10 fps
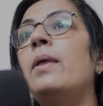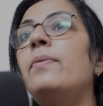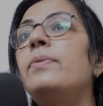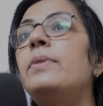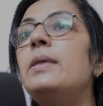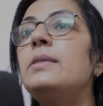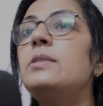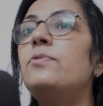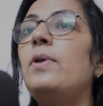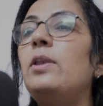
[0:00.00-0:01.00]

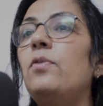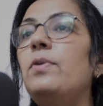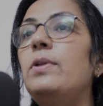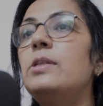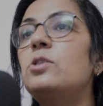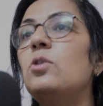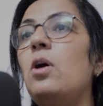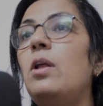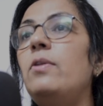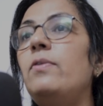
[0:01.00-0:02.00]
This, when you will
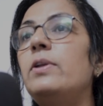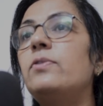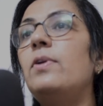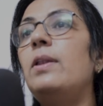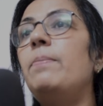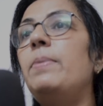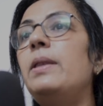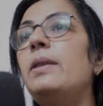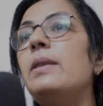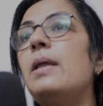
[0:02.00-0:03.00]
solve, it will be
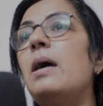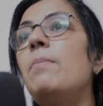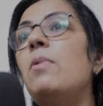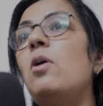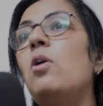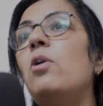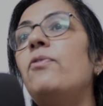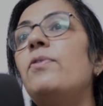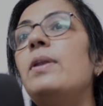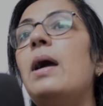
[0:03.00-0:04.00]
num of
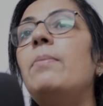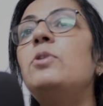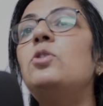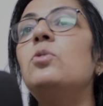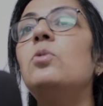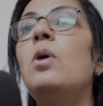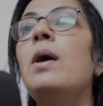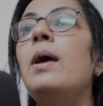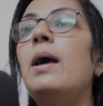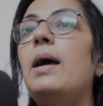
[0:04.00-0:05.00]
num2.
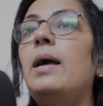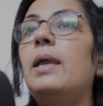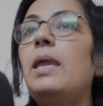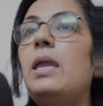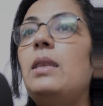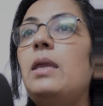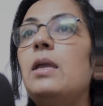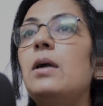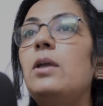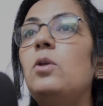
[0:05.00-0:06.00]
Again,
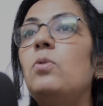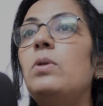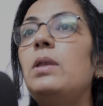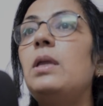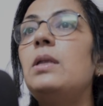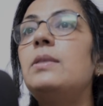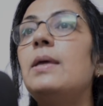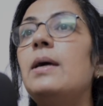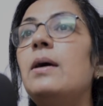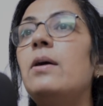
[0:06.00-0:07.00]
here you need
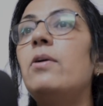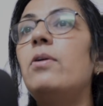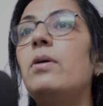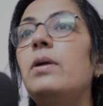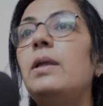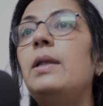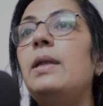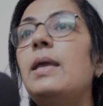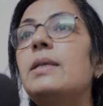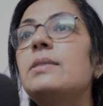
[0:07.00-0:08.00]
the
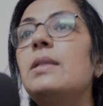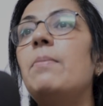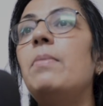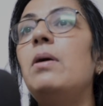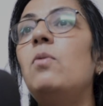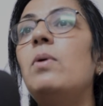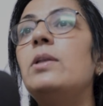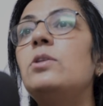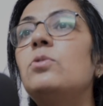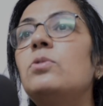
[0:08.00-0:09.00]
index number
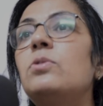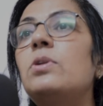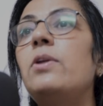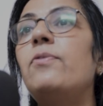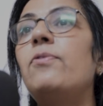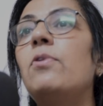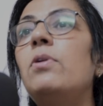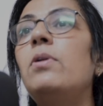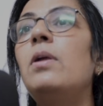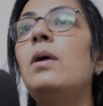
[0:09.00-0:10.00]
1, 2, 3,
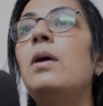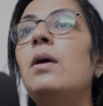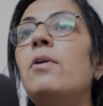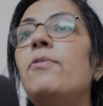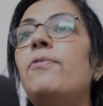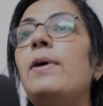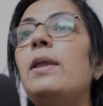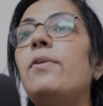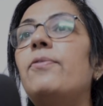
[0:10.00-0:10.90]
4, 5.